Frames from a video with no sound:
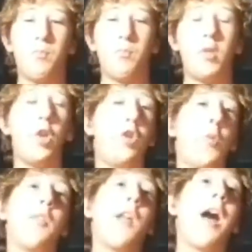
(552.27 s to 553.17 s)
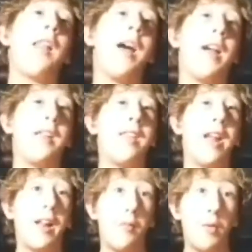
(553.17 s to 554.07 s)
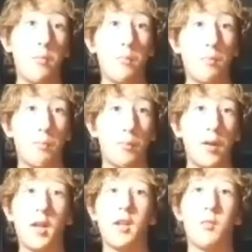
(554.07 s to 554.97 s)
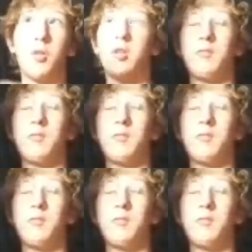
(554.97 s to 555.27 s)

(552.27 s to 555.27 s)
YouTubers I like that give me big inspiration.